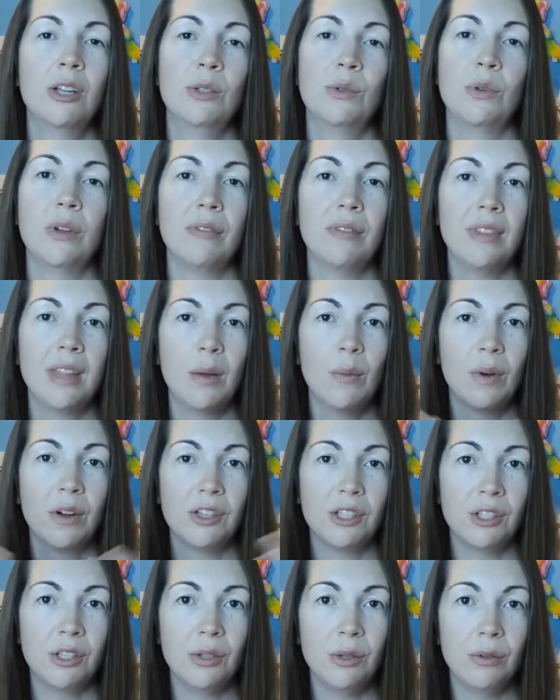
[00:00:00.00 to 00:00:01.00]
so if they
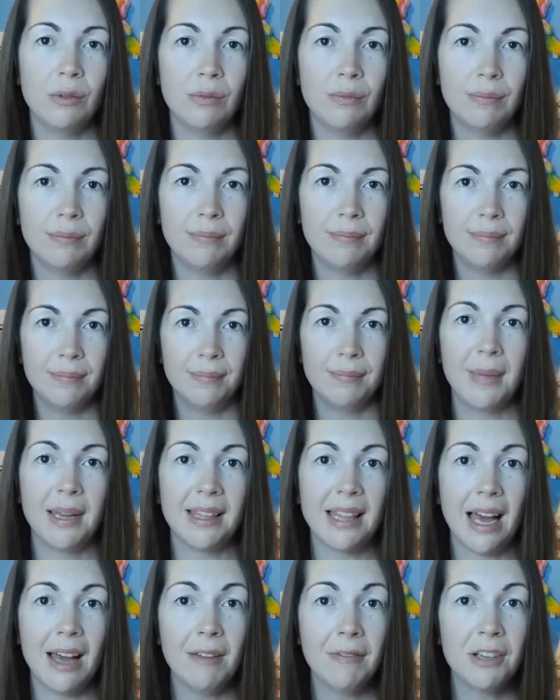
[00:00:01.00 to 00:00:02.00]
want to
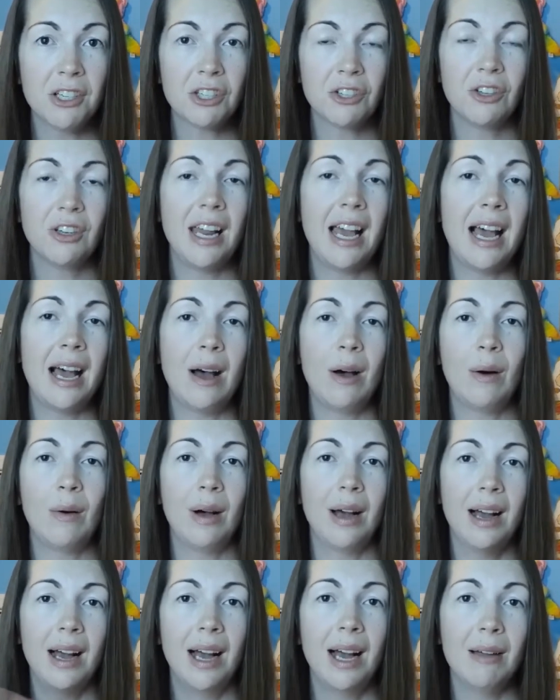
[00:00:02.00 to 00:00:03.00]
make that official now,